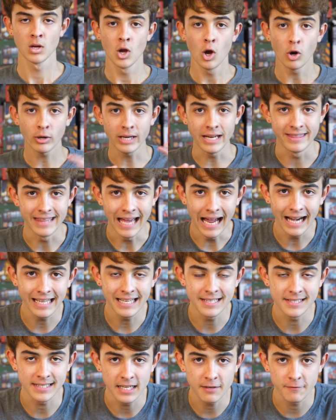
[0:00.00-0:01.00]
Okay, that
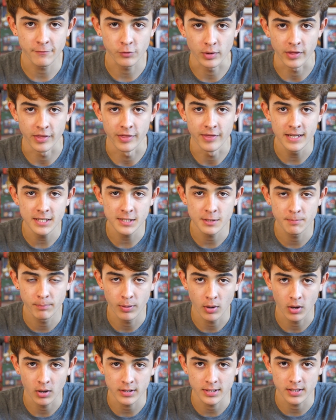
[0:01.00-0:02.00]
is it for this
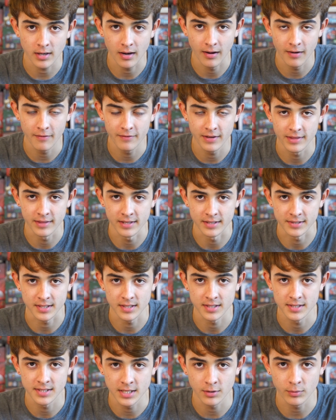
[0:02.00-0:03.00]
part of this
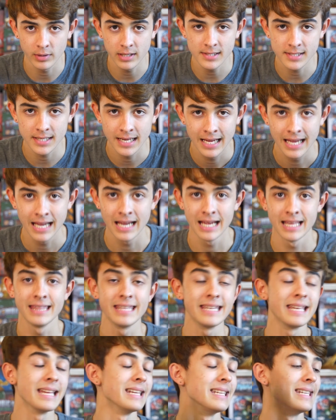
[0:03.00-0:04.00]
series
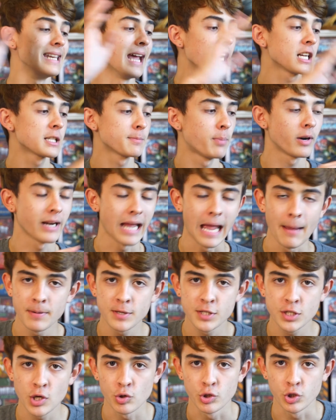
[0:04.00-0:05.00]
the next part,
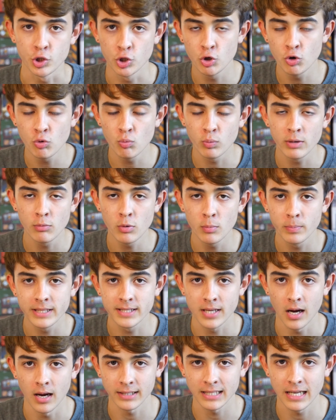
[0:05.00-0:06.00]
episode two, we will be
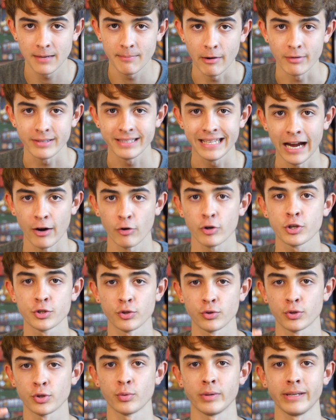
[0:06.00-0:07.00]
talking about
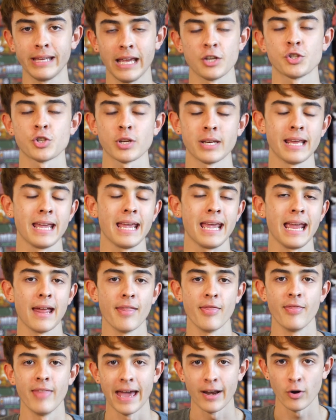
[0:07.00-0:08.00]
character creation
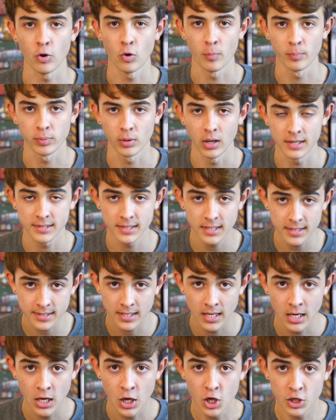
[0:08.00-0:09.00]
and that whole process.
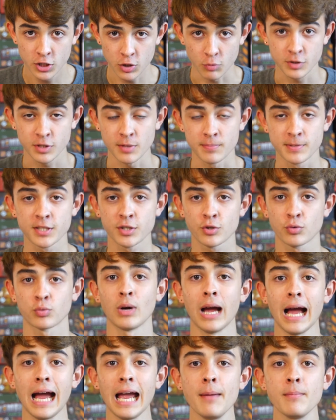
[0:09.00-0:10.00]
So
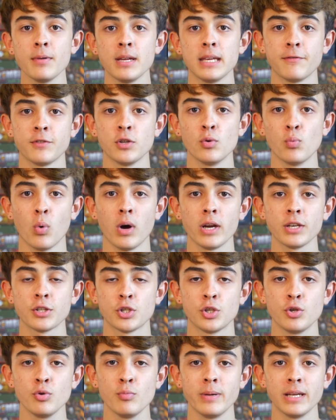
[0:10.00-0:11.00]
subscribe if you want
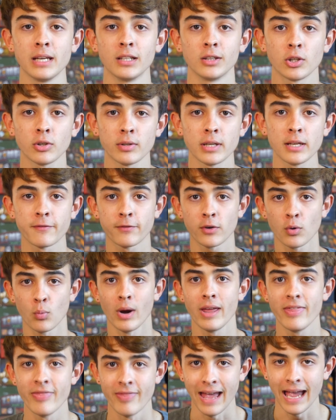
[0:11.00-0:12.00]
to be alerted for
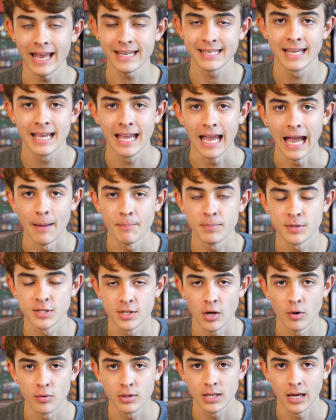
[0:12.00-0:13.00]
when that
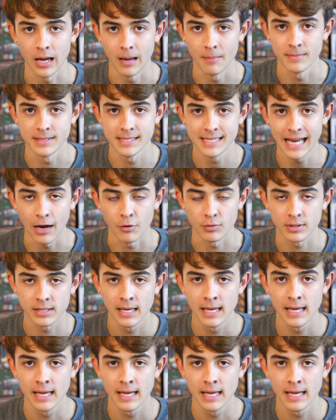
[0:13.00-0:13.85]
episode comes out.